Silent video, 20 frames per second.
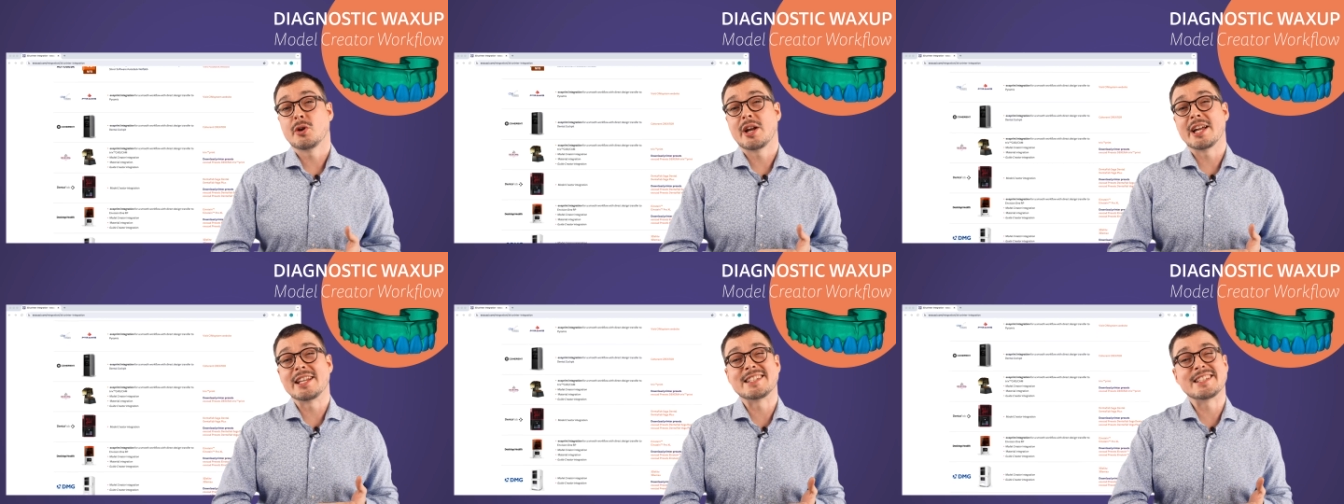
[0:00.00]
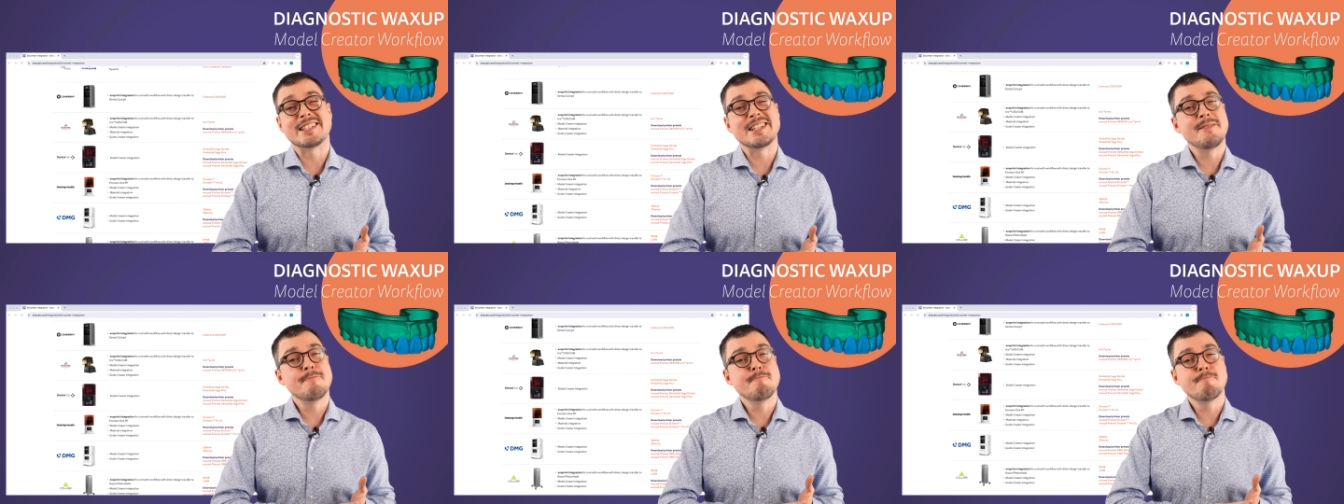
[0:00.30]
you can
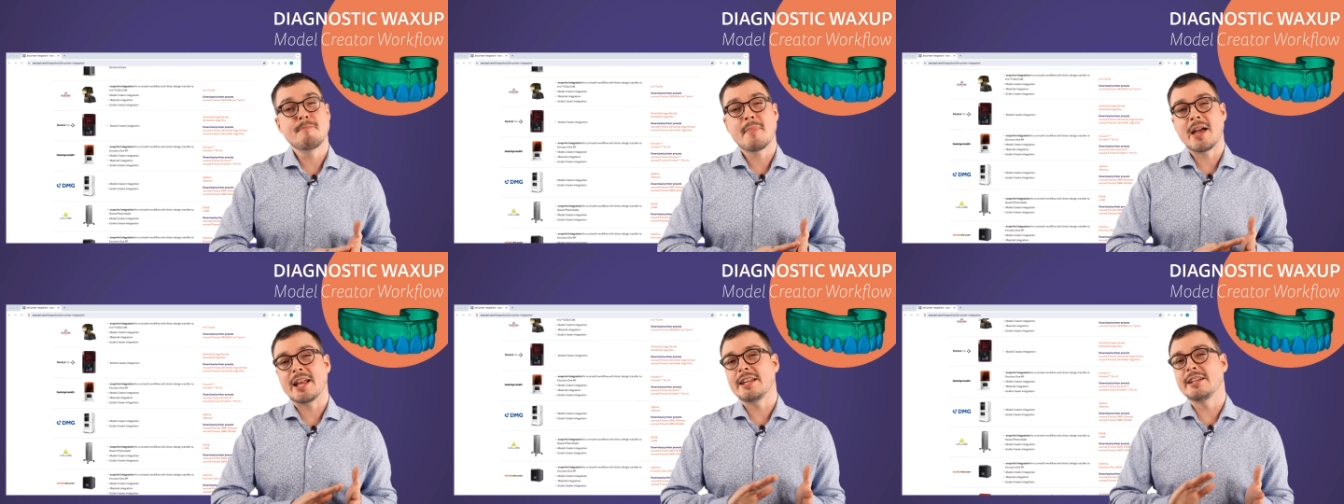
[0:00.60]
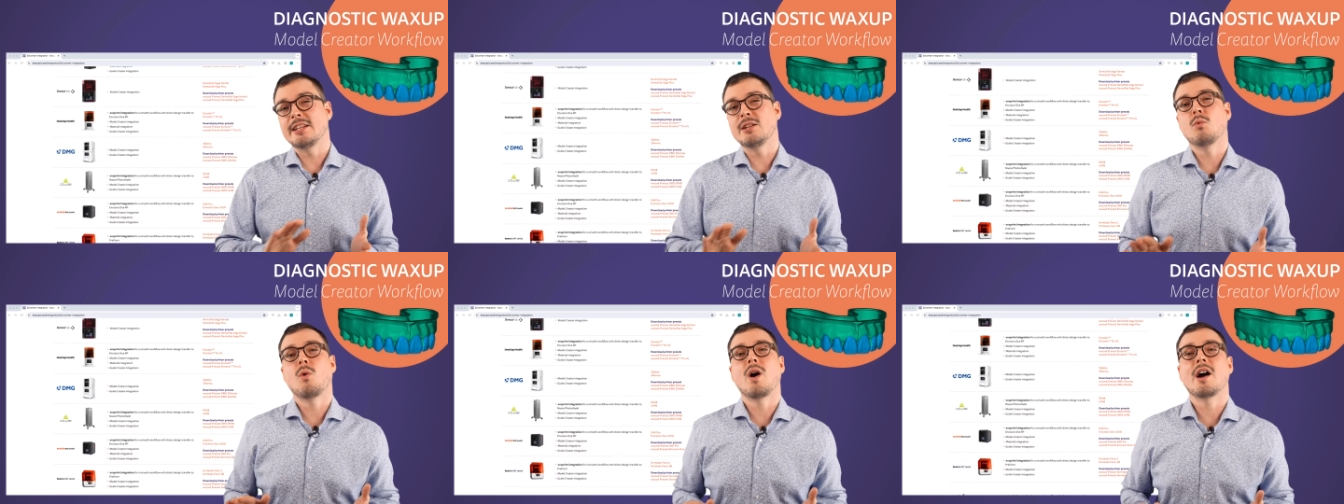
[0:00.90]
see
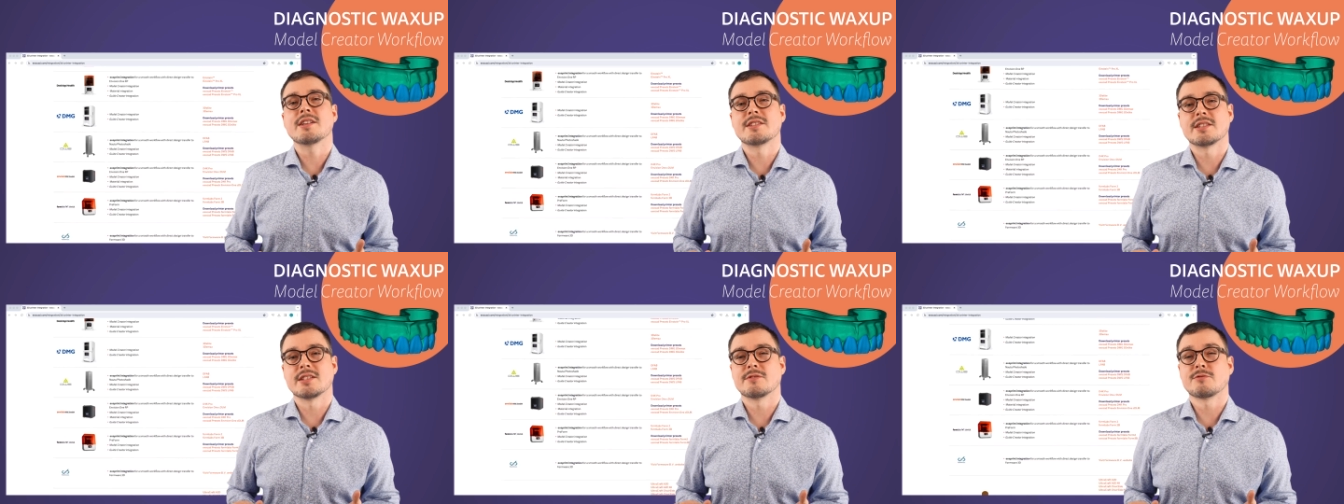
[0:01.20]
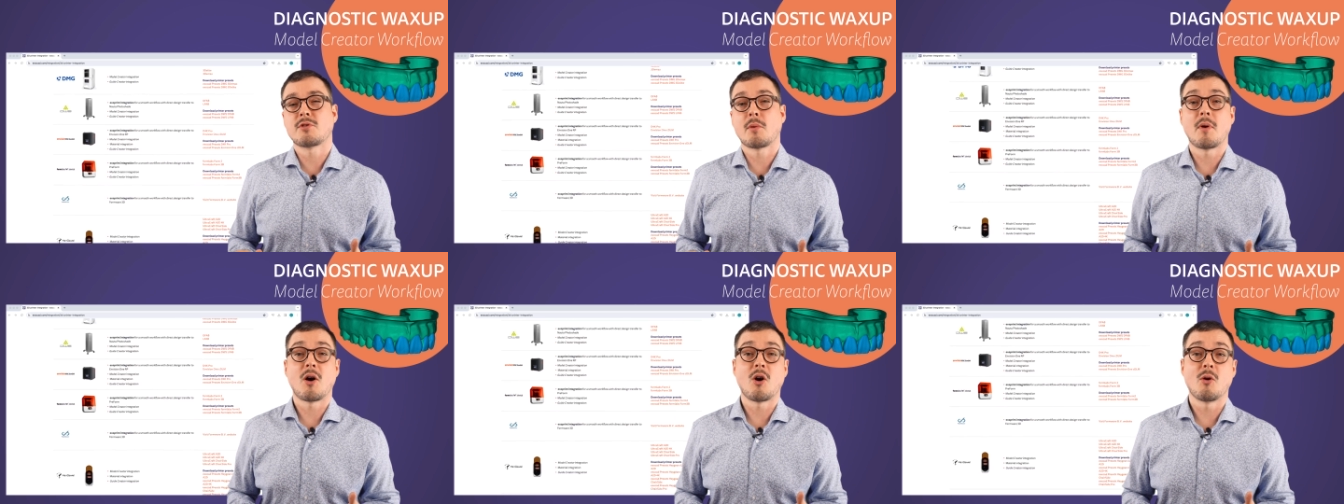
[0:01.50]
many devices
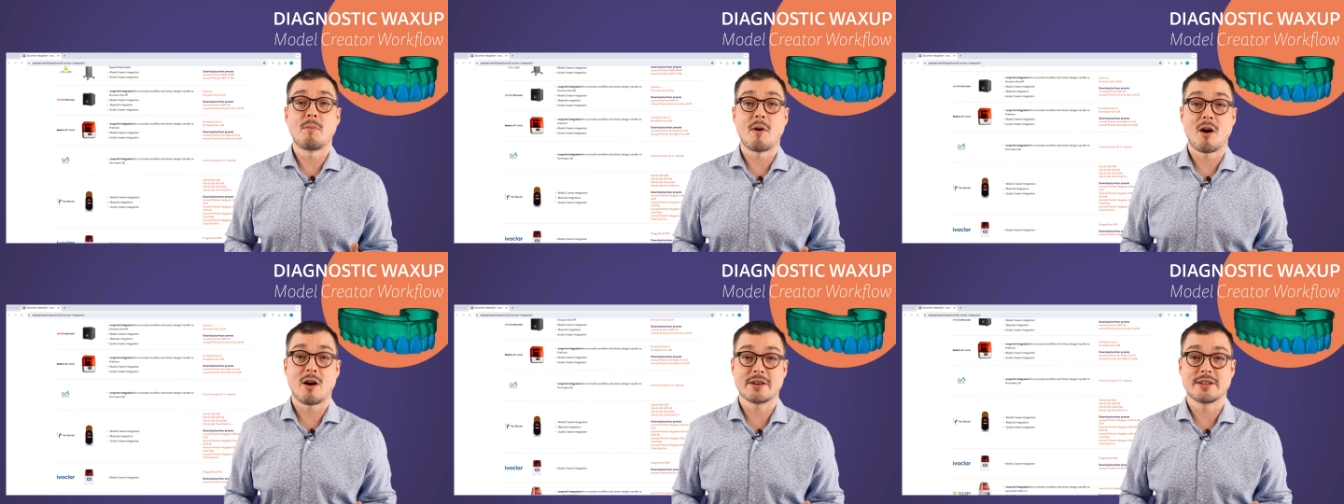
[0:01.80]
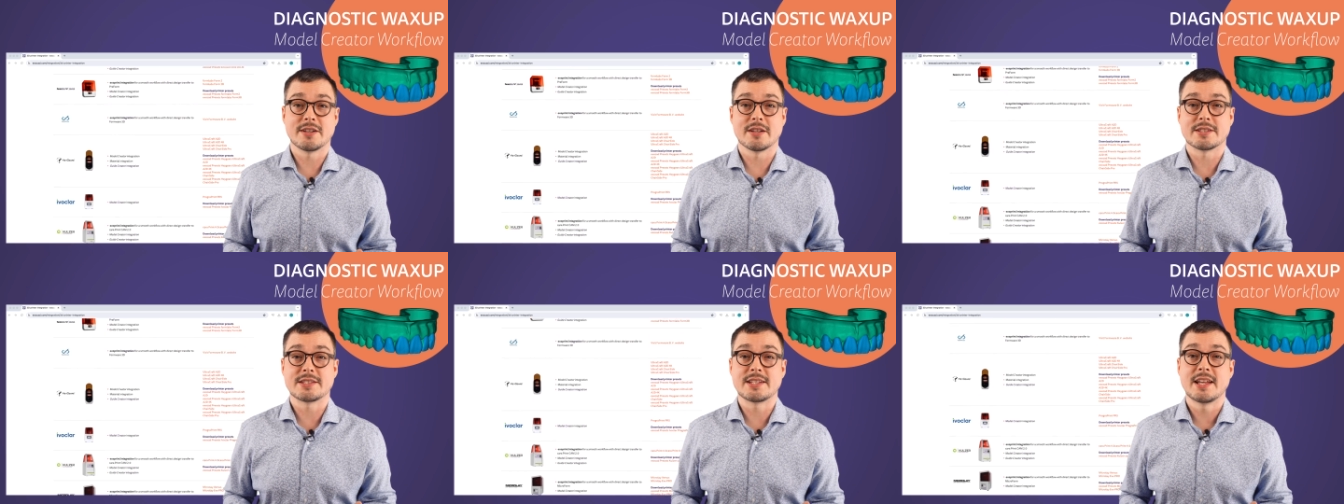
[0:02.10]
from our
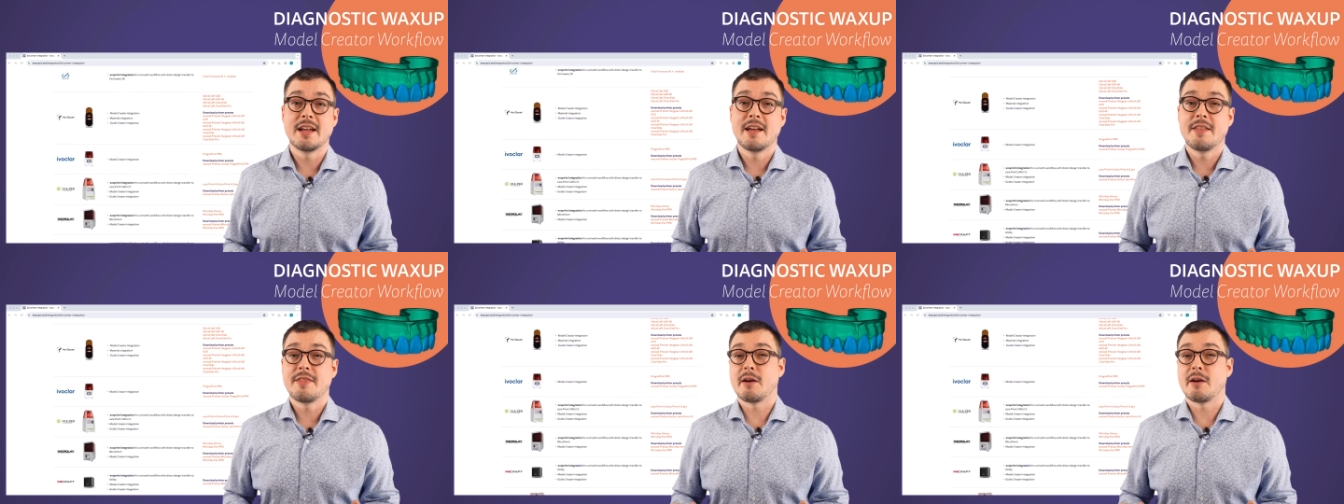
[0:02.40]
partners